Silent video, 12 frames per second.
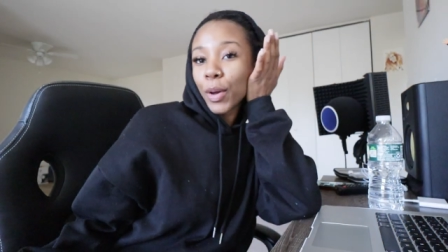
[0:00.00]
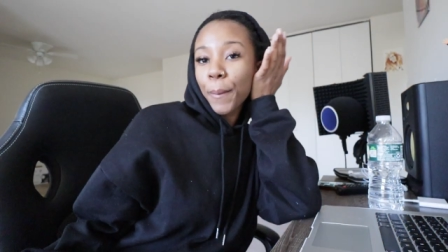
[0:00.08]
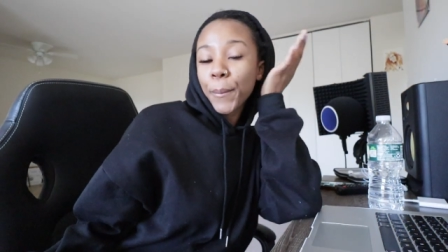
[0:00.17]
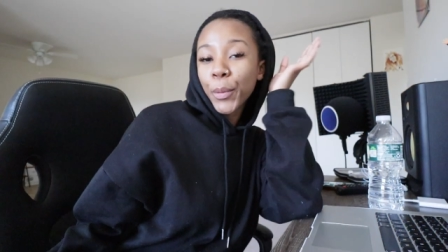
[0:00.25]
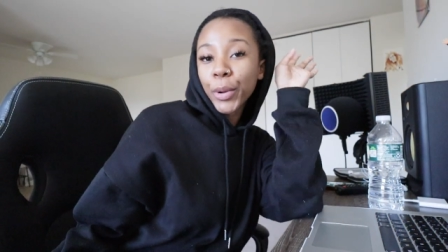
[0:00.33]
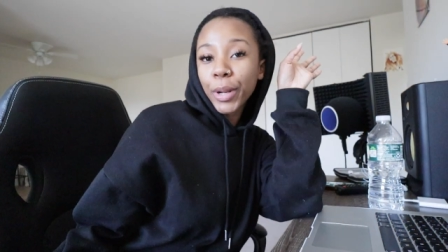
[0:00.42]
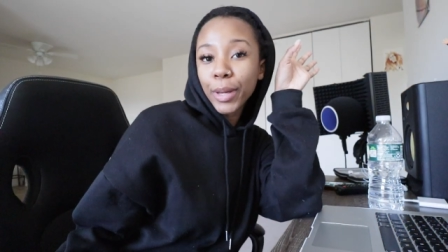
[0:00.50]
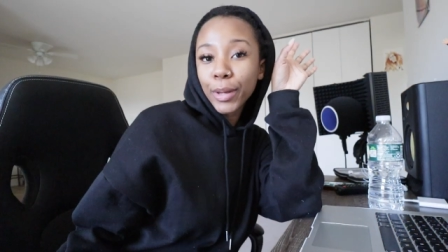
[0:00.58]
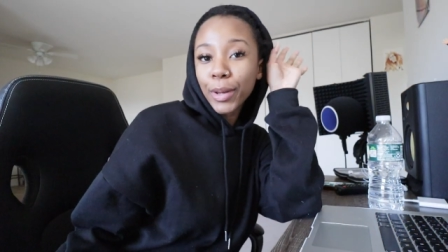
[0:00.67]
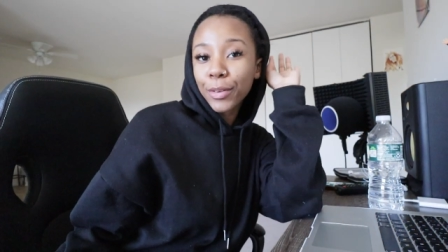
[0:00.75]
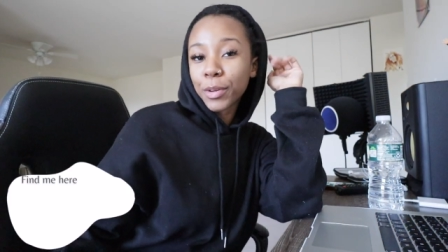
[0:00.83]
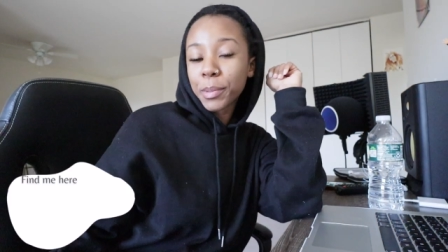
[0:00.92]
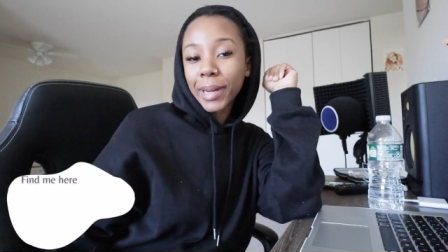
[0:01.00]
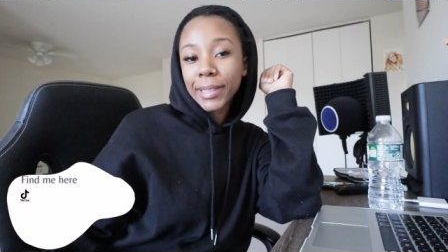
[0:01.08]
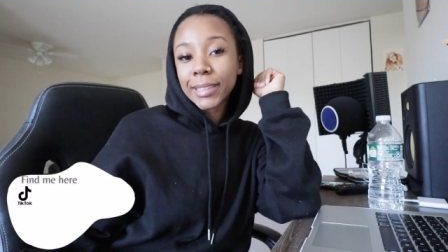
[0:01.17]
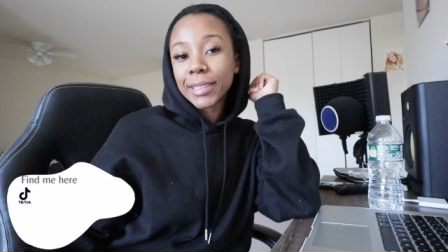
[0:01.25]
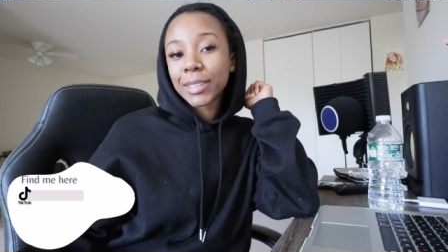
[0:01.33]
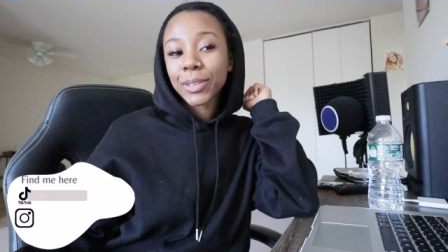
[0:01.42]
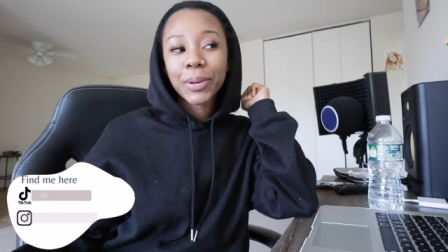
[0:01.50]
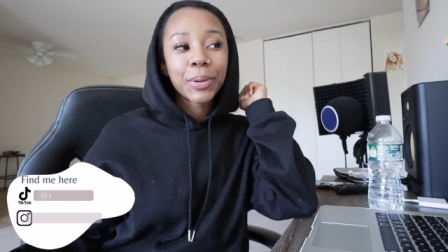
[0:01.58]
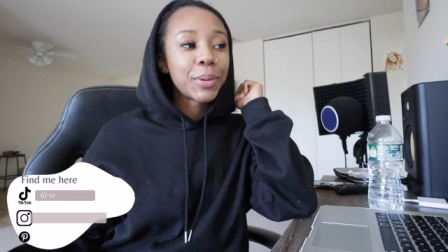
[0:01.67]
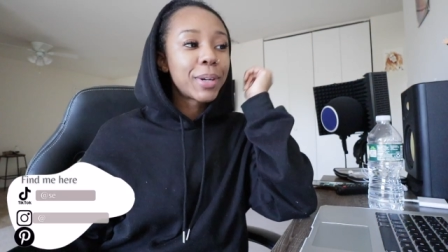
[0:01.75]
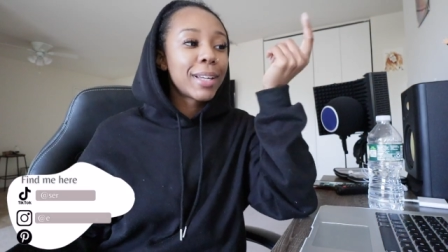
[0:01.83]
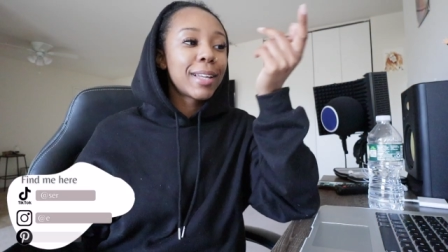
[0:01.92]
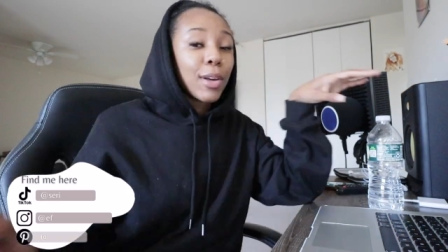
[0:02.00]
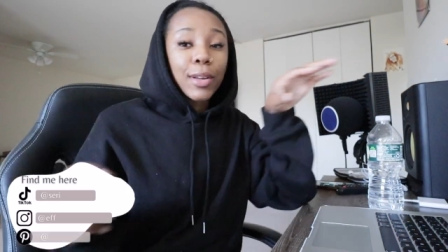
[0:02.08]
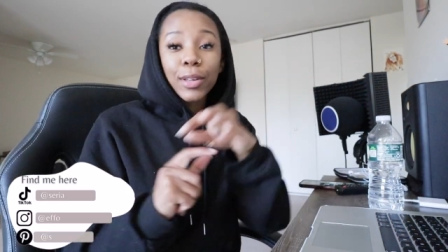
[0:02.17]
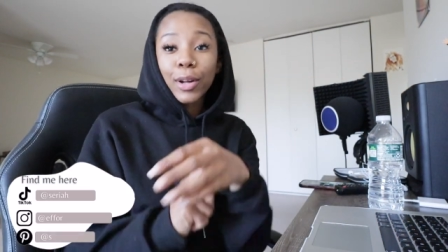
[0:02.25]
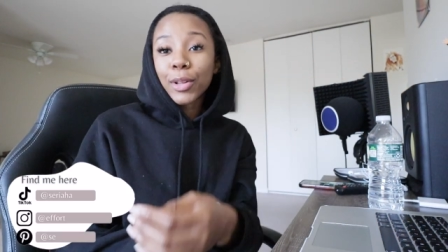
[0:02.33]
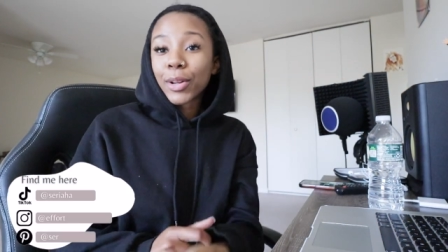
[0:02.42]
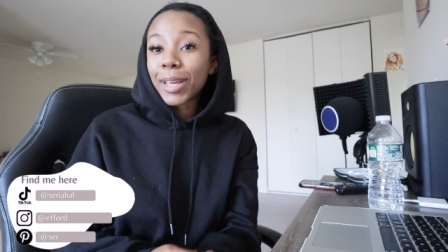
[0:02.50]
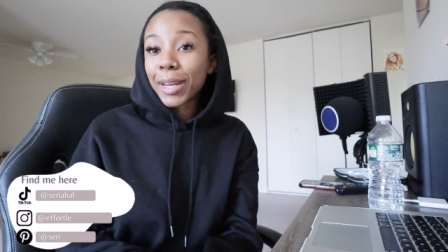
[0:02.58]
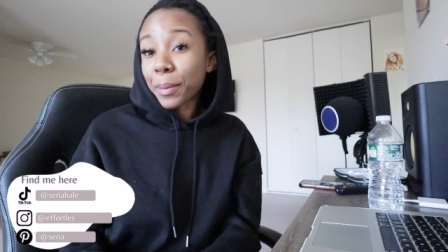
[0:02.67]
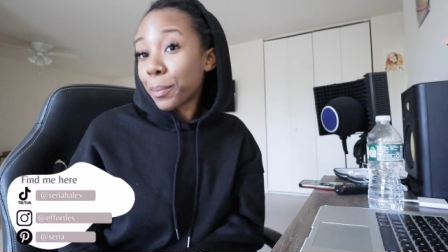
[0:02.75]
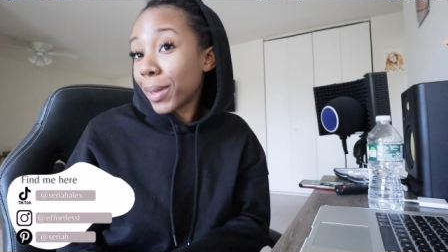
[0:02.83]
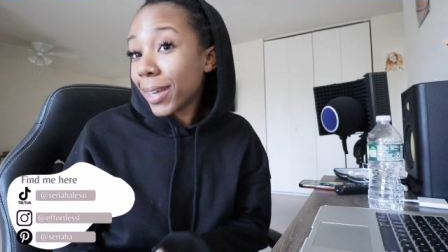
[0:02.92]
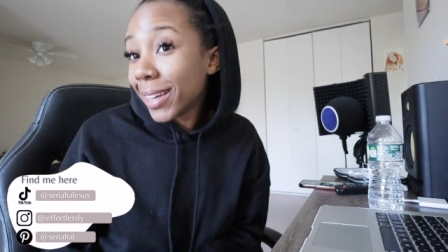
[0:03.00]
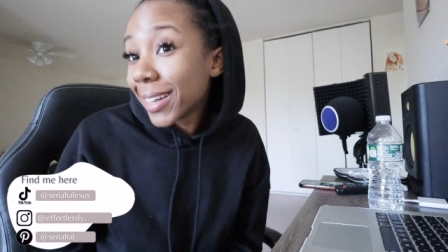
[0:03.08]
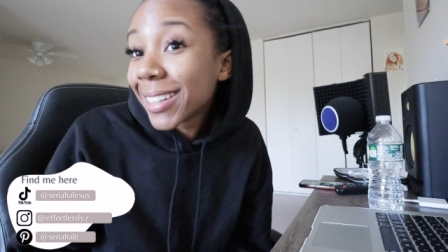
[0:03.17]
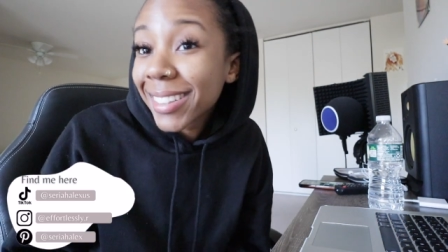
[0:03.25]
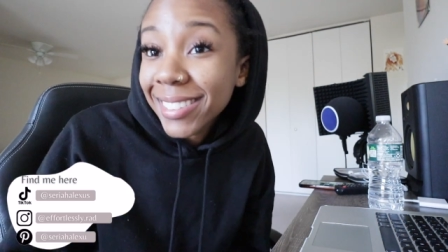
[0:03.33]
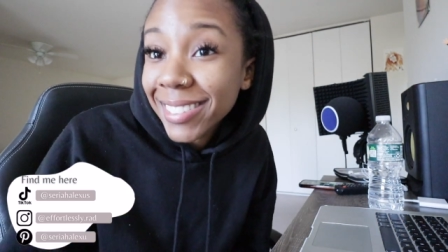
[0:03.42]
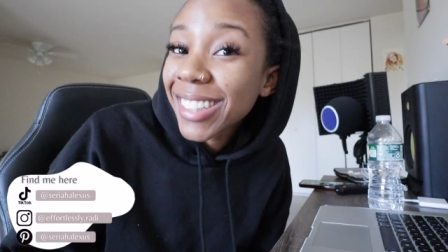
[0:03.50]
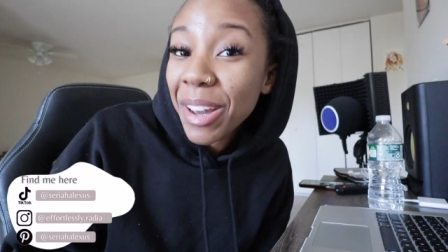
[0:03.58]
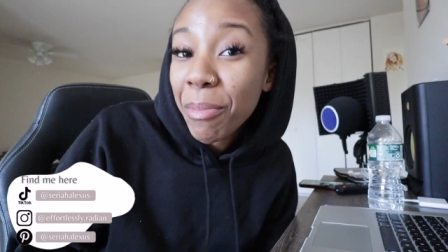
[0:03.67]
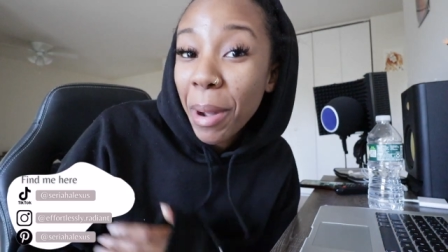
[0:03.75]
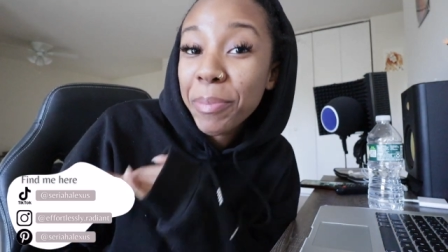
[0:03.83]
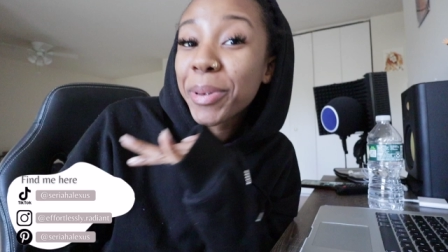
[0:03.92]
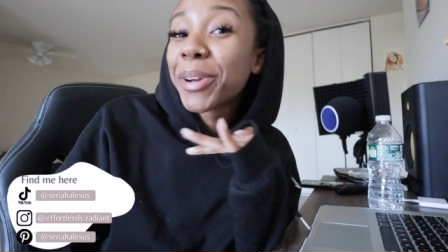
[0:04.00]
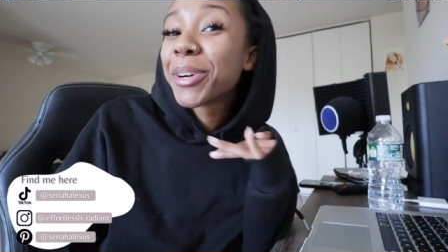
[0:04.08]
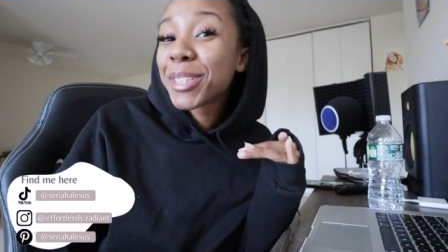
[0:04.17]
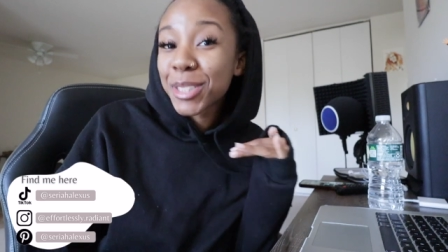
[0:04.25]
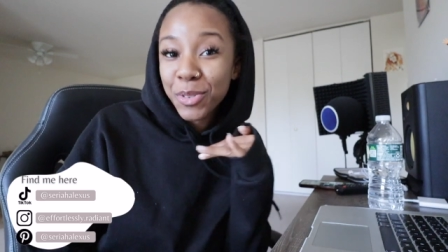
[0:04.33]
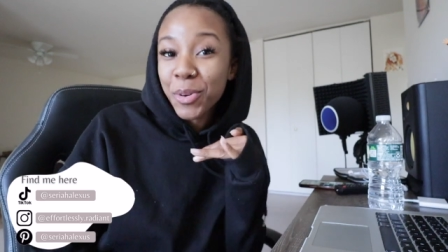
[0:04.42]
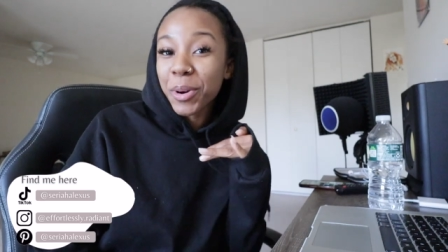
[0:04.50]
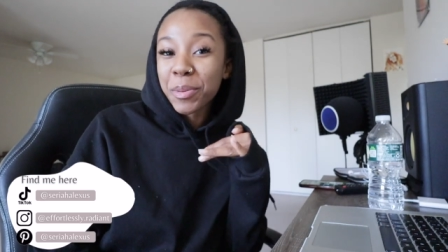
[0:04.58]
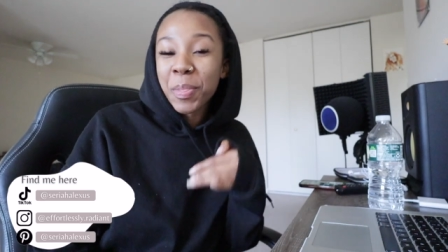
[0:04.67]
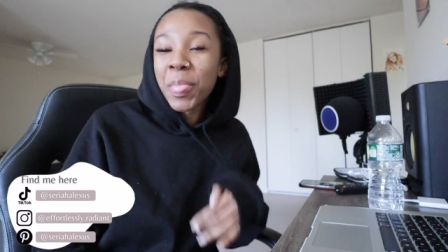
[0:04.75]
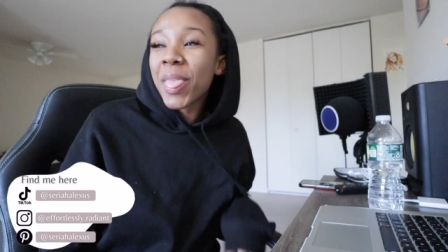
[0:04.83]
Good morning, everybody. So y'all are getting me in my purest form.